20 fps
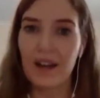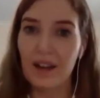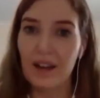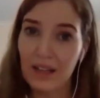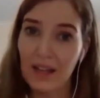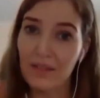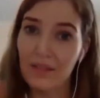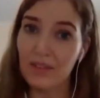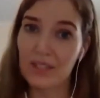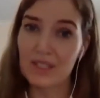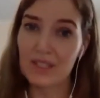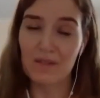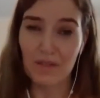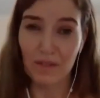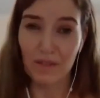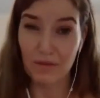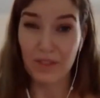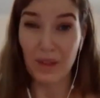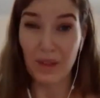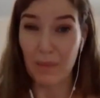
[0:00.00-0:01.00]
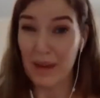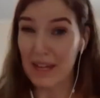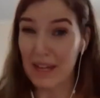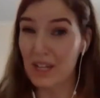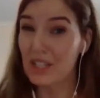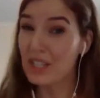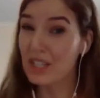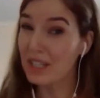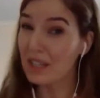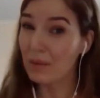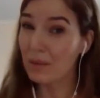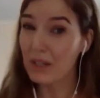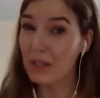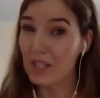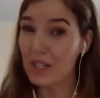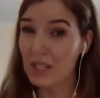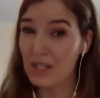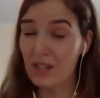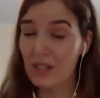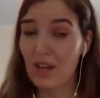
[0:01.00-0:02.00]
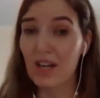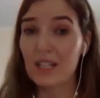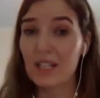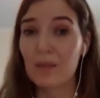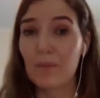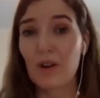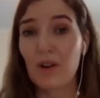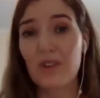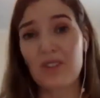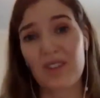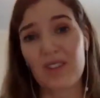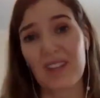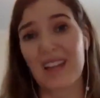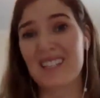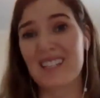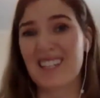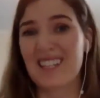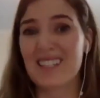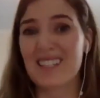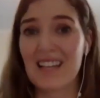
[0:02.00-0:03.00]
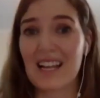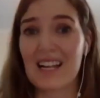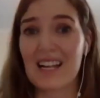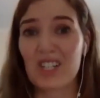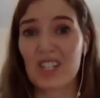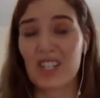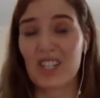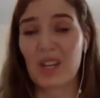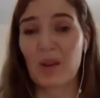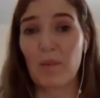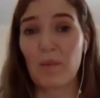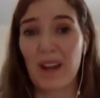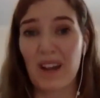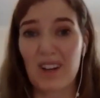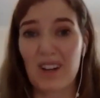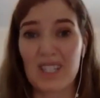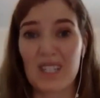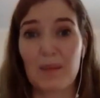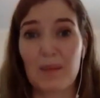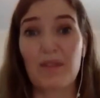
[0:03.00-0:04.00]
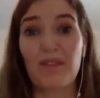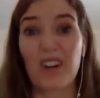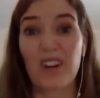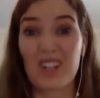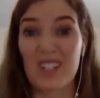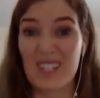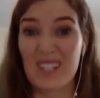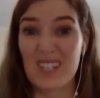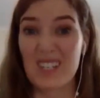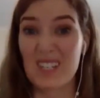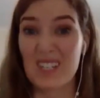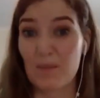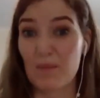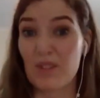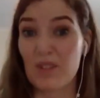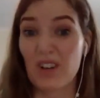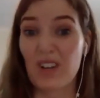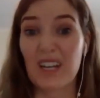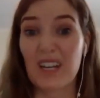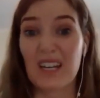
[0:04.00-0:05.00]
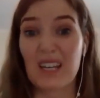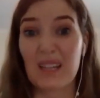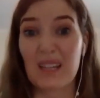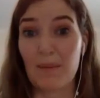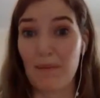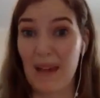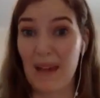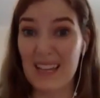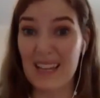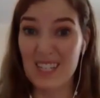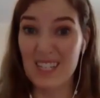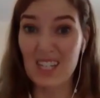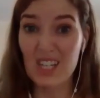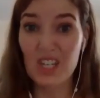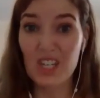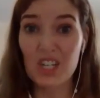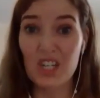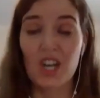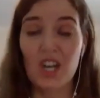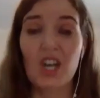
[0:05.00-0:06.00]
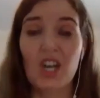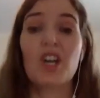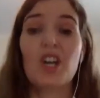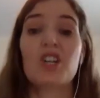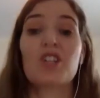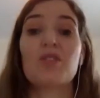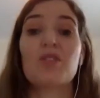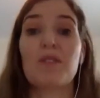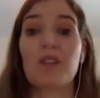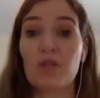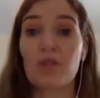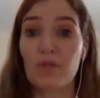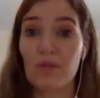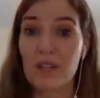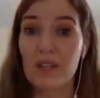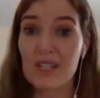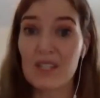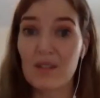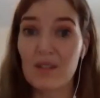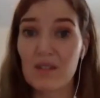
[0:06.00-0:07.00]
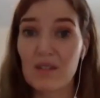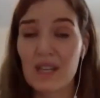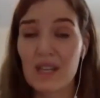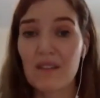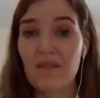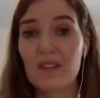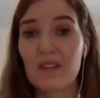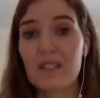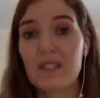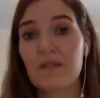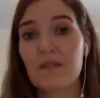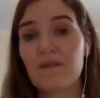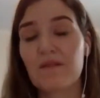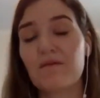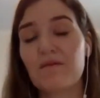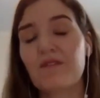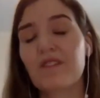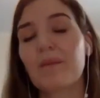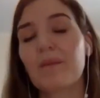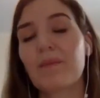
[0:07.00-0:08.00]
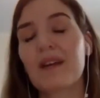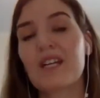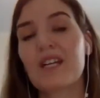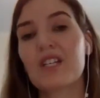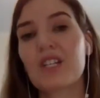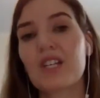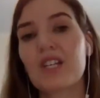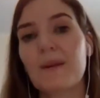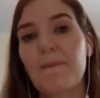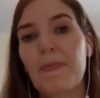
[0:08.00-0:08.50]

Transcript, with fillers: levels of inflammation that we just talked about. So, that's essentially where some of our systems are getting the message to increase those levels of inflammation.